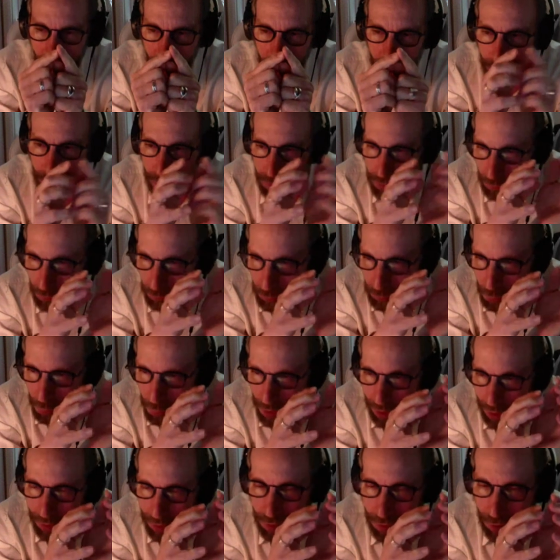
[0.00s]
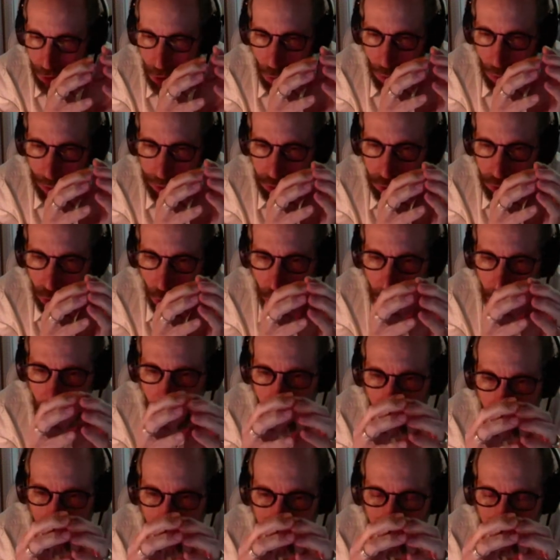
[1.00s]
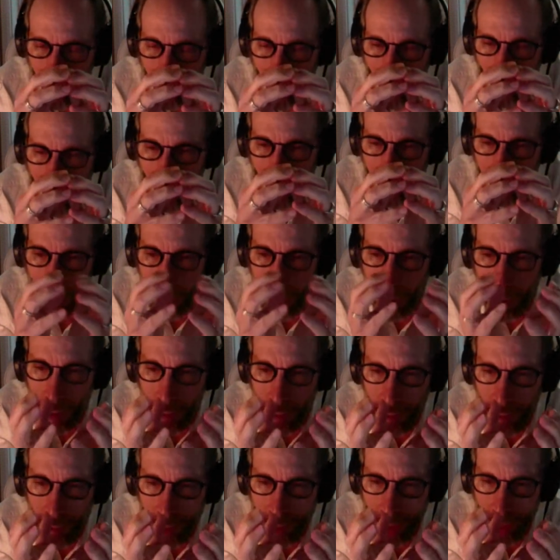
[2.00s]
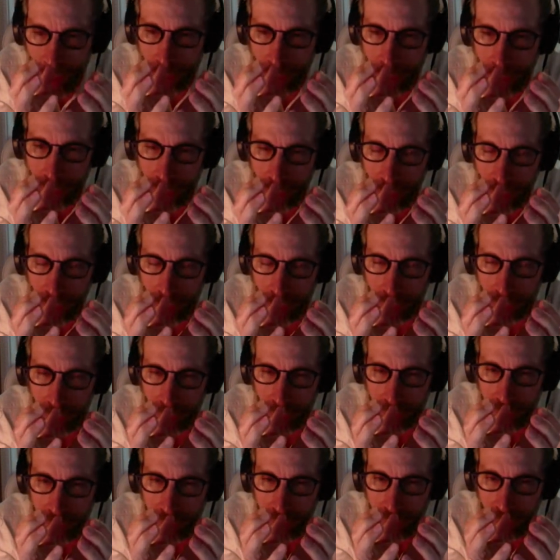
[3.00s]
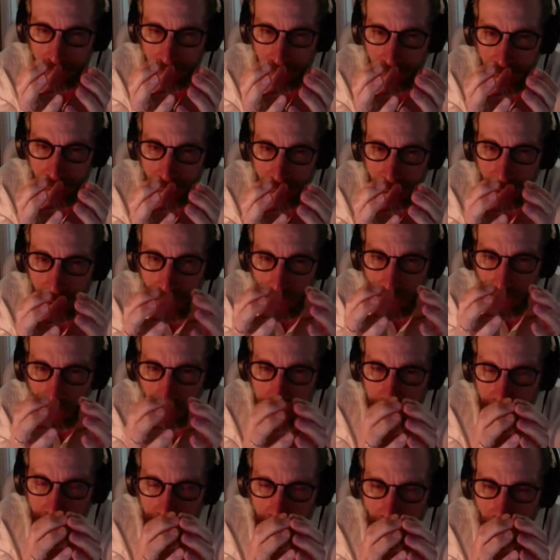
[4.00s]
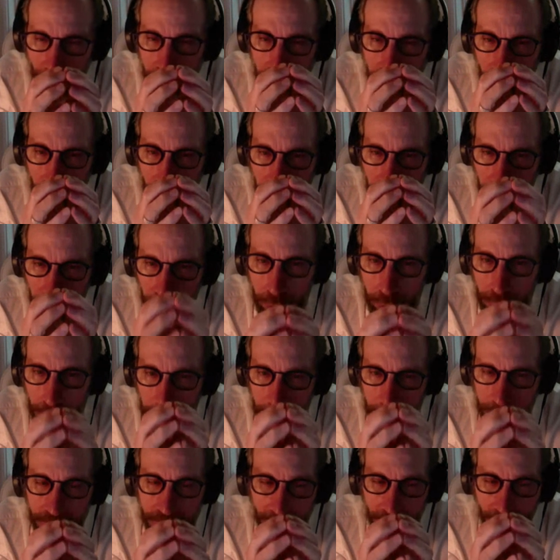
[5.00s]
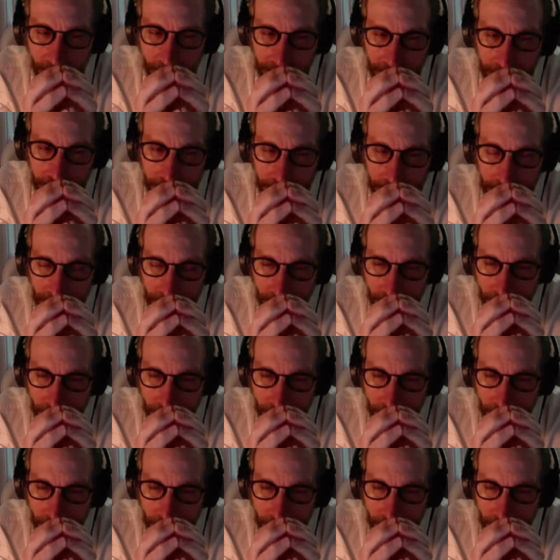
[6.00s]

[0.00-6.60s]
Because a few minutes ago, I showed you that if you add up all the matter in the universe, it only accounts for 30%